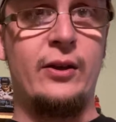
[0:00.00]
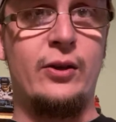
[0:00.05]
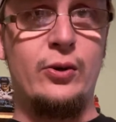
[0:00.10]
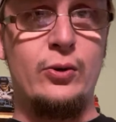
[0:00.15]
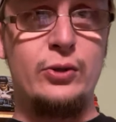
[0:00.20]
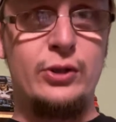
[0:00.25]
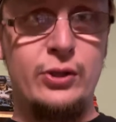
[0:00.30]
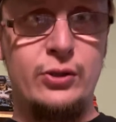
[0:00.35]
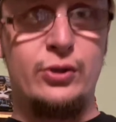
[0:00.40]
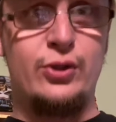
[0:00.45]

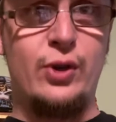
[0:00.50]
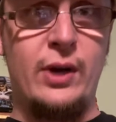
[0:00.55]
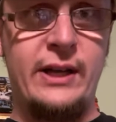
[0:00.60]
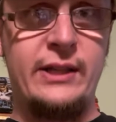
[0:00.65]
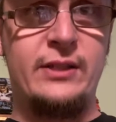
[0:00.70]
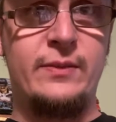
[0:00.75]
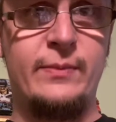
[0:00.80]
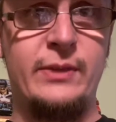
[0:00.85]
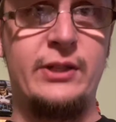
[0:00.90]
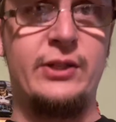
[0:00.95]
Use your
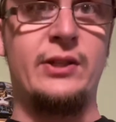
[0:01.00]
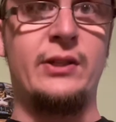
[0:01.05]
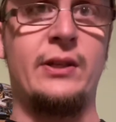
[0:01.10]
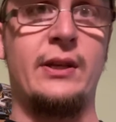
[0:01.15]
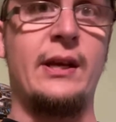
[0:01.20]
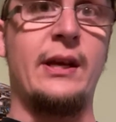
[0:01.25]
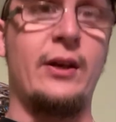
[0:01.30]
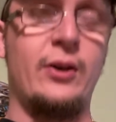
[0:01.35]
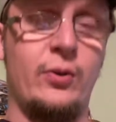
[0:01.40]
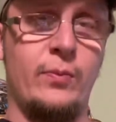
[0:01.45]
transmission
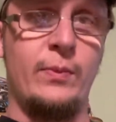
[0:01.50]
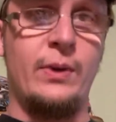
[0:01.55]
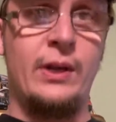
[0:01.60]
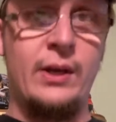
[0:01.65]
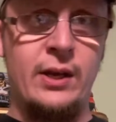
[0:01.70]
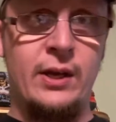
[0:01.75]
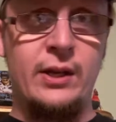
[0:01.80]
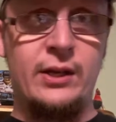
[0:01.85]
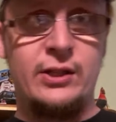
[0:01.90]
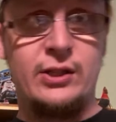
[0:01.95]
to help
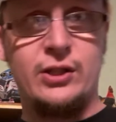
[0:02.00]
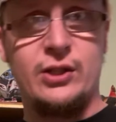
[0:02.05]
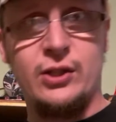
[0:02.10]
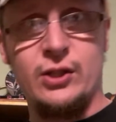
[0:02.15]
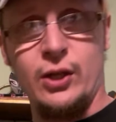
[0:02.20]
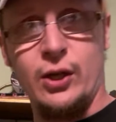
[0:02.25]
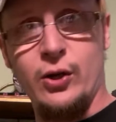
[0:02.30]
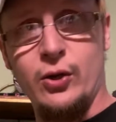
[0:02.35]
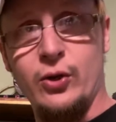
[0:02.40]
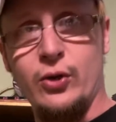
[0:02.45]

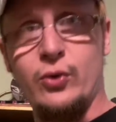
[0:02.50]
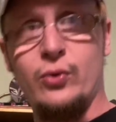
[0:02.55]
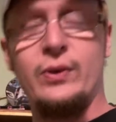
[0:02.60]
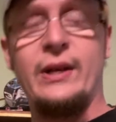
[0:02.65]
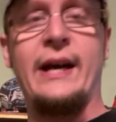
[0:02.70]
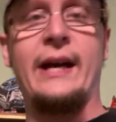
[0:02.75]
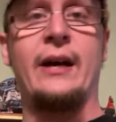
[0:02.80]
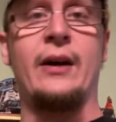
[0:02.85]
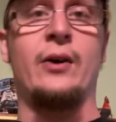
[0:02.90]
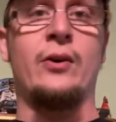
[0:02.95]
slow you
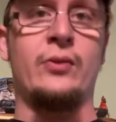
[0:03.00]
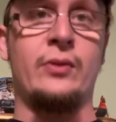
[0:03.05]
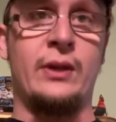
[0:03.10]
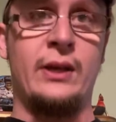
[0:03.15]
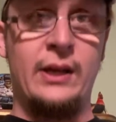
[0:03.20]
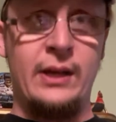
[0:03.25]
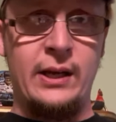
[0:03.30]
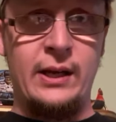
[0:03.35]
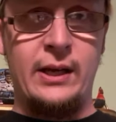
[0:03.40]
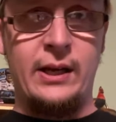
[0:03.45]
down
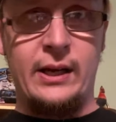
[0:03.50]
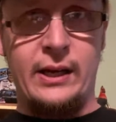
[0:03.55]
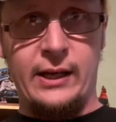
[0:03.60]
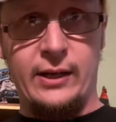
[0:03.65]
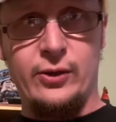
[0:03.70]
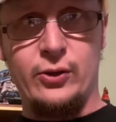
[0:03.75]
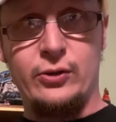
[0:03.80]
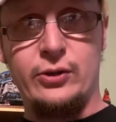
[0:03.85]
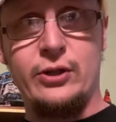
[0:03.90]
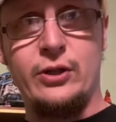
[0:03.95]

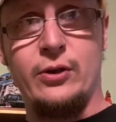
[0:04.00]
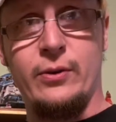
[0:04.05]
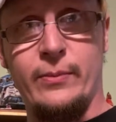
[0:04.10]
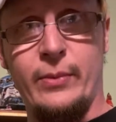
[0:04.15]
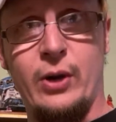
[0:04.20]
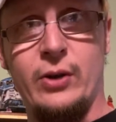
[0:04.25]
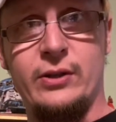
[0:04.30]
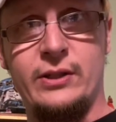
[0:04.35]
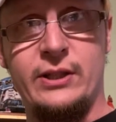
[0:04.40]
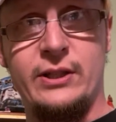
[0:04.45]
and use your
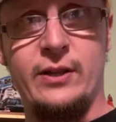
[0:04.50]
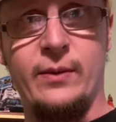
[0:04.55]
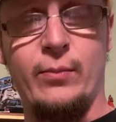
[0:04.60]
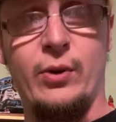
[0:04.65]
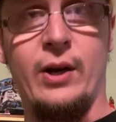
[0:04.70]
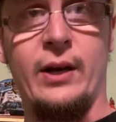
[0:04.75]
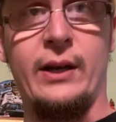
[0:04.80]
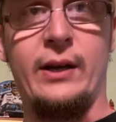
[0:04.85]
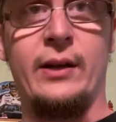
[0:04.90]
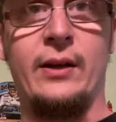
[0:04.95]
emergency
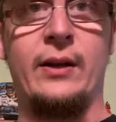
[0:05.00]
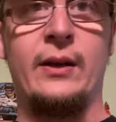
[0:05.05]
brake.